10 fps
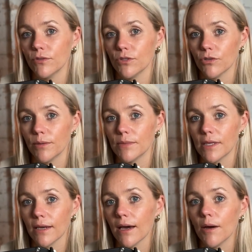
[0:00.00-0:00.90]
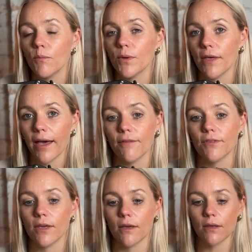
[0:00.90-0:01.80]
streams that come with
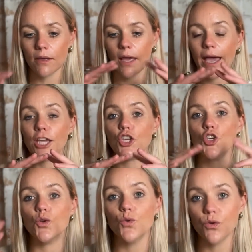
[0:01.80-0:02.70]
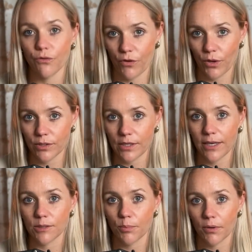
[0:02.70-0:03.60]
having a universe
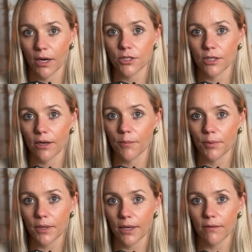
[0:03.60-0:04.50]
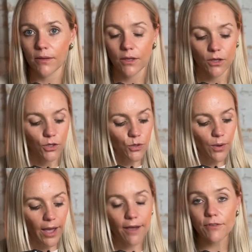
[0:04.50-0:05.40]
as a production company. You
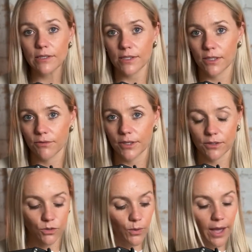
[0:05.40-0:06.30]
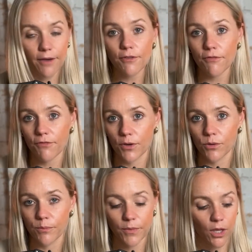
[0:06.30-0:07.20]
have a series, you have a
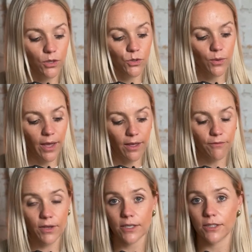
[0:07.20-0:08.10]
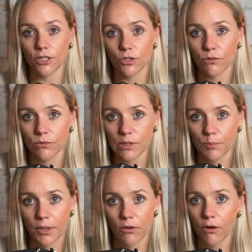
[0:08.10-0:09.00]
film, you have a digital
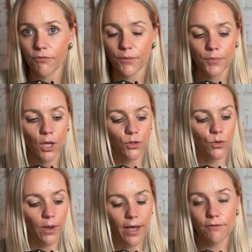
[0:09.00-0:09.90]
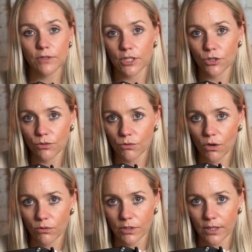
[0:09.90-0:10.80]
spin-off, you have digital
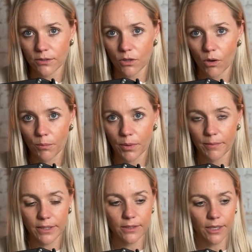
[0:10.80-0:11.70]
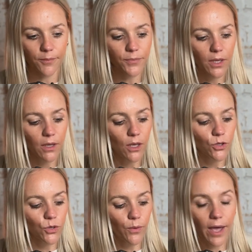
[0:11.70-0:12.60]
content to complement it,
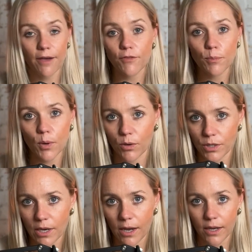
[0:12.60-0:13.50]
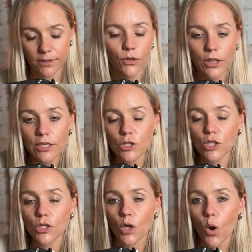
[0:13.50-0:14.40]
you have a podcast. There's
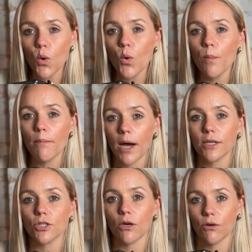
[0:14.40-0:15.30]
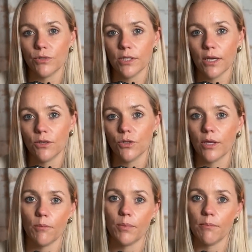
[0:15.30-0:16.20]
so much content you
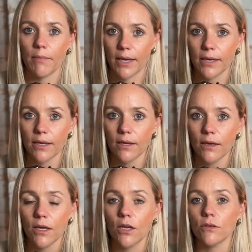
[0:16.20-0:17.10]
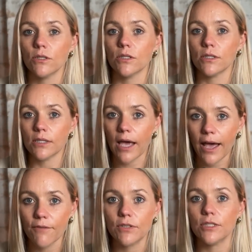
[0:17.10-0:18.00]
can be making to
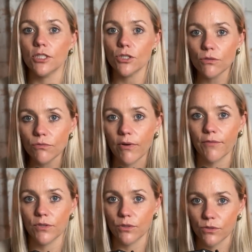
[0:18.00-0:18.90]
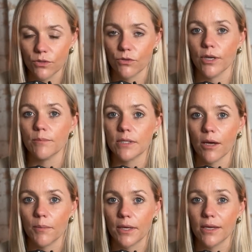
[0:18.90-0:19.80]
have additional revenue streams
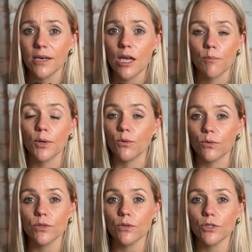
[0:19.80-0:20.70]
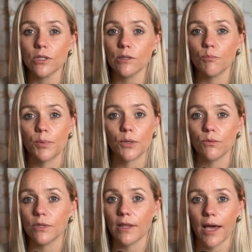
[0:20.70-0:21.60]
coming in, but also just to
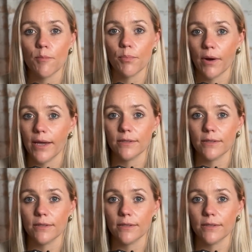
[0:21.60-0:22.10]
build that brand